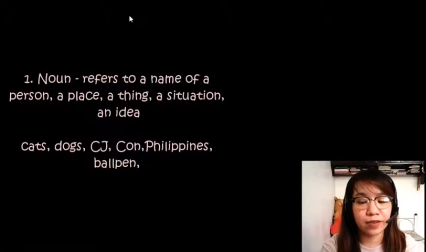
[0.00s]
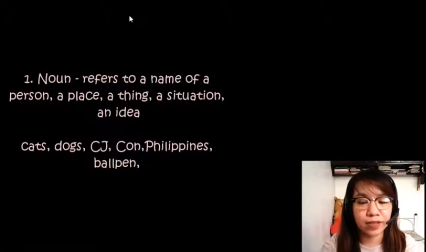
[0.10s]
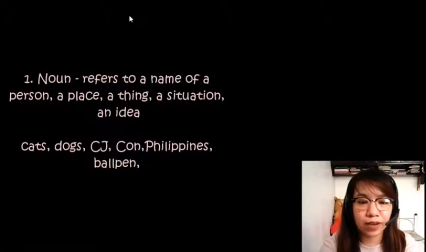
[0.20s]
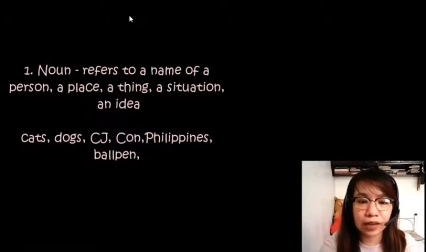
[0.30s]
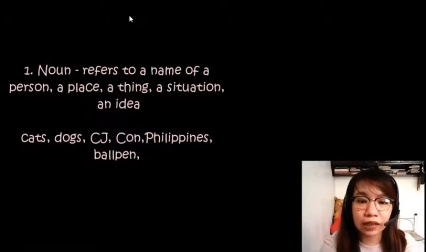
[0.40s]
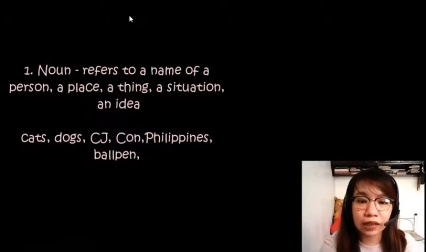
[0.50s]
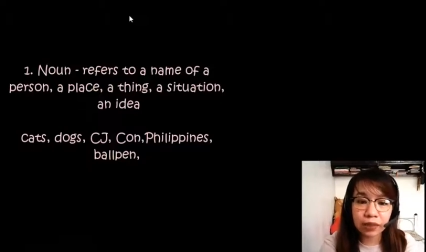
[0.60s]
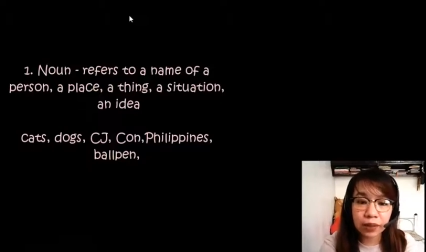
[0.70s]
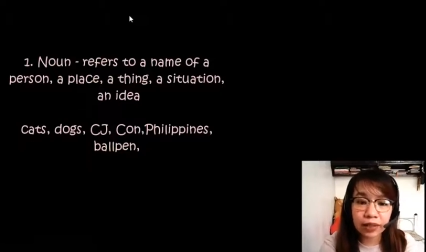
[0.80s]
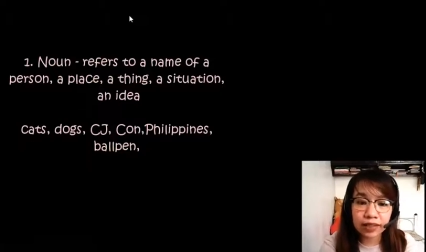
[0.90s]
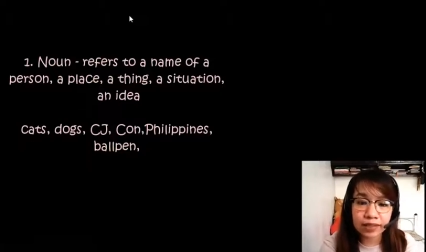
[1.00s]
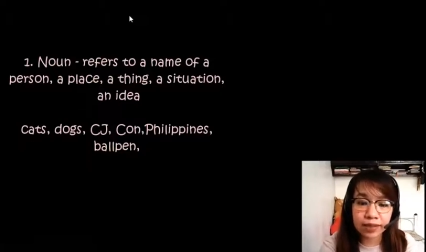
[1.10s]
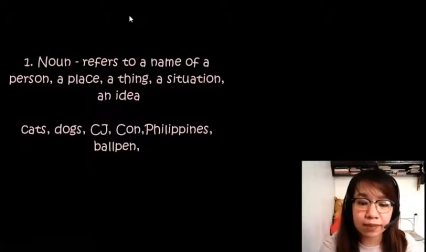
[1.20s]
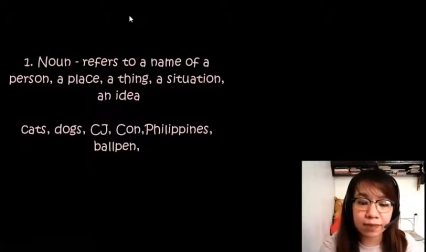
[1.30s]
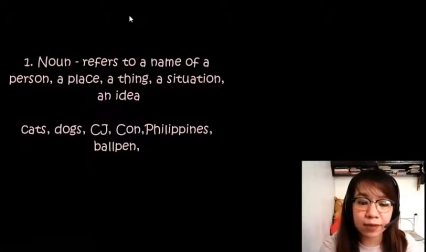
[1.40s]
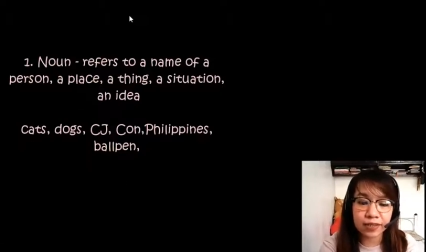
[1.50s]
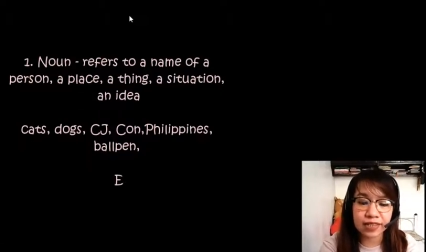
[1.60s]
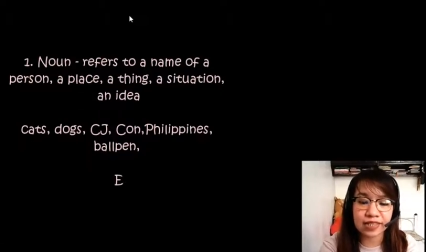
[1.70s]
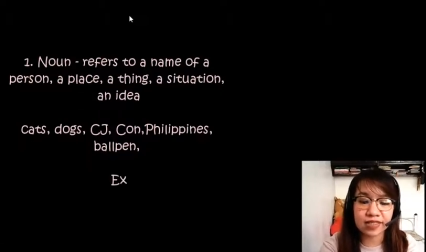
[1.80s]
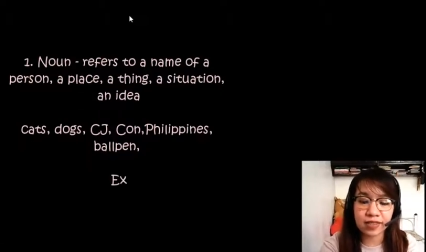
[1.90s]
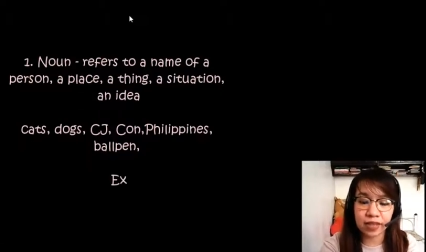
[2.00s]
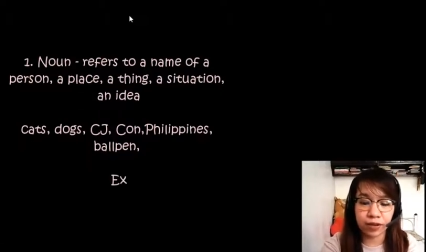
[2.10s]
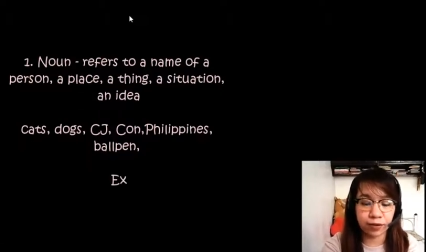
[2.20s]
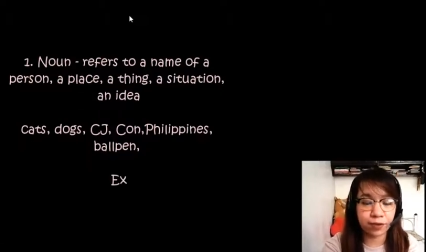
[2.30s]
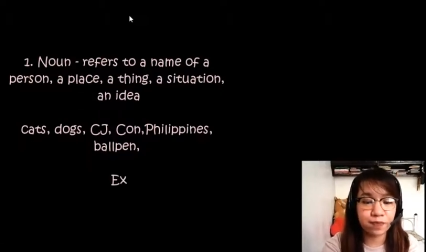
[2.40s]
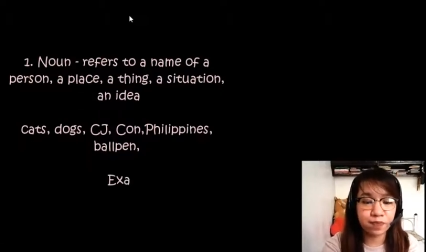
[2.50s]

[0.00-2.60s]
So I'll give you an example sentence here.